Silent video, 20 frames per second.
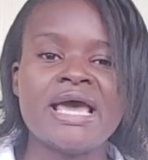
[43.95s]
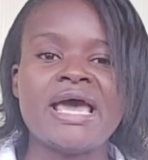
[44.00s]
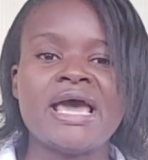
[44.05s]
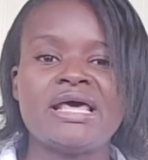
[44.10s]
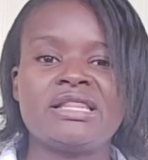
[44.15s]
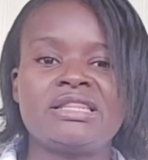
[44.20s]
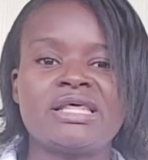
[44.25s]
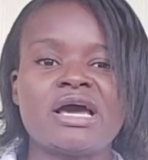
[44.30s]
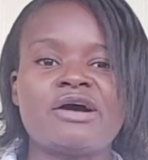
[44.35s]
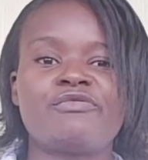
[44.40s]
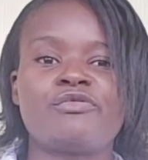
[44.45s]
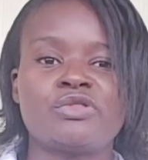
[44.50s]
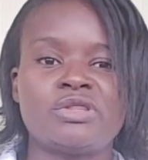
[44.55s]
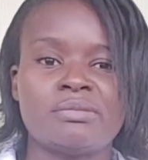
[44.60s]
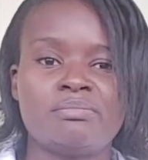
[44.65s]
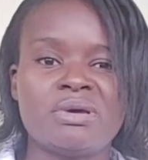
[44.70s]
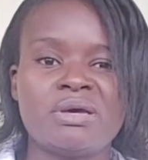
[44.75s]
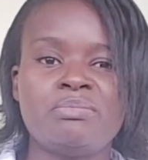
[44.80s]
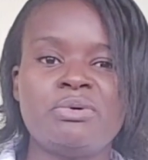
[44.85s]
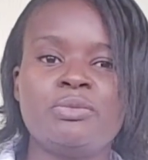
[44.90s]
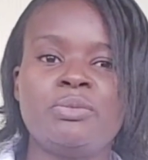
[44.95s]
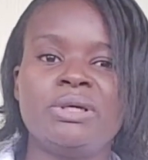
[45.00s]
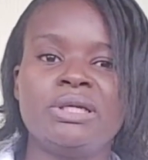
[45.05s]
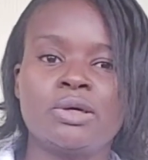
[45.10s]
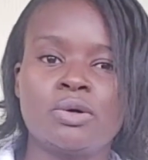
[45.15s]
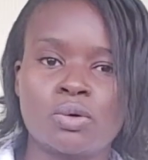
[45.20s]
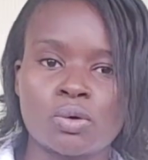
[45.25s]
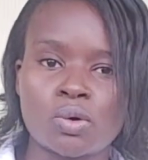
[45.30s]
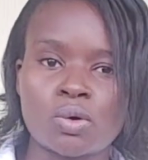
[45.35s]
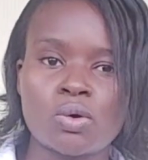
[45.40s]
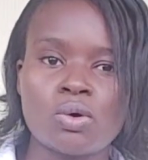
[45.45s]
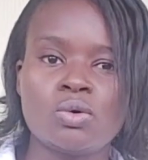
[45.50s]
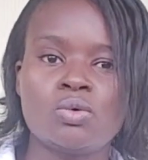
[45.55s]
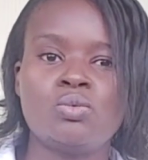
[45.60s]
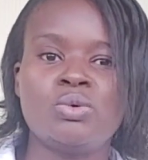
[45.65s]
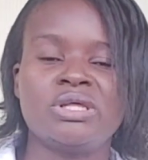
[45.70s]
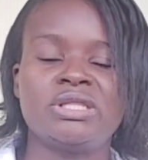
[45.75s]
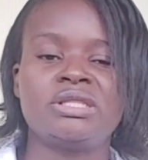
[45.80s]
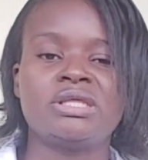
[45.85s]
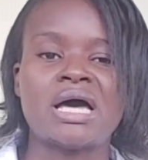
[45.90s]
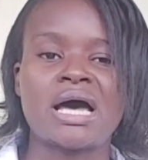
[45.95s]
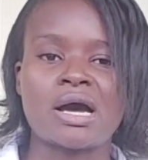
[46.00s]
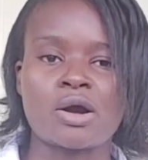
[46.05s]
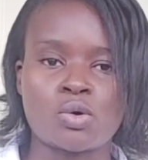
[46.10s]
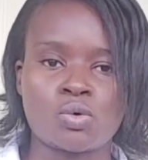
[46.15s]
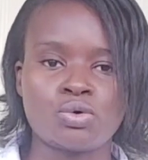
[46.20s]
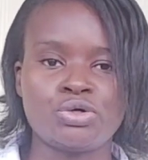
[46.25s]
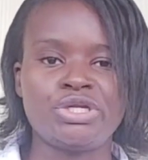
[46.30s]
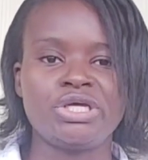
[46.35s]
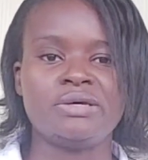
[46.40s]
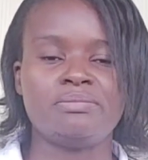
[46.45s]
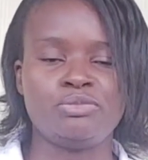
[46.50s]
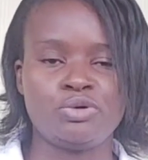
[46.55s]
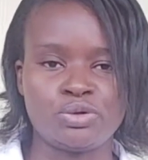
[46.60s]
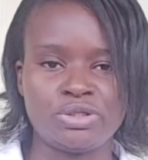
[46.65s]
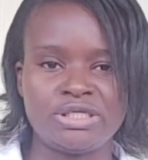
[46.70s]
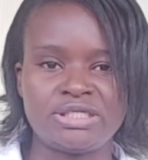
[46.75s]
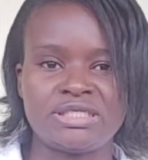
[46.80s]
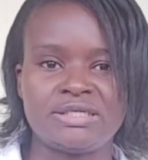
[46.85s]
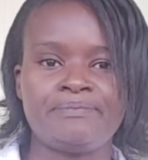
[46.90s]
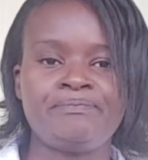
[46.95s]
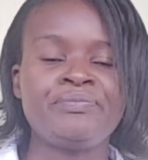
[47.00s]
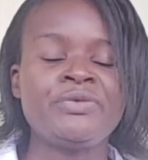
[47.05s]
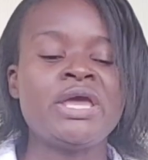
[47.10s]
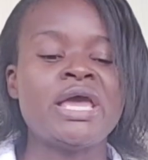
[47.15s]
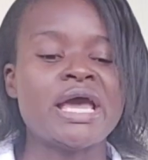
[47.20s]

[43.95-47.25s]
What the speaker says: and therefore the baby will grow with a good immunity.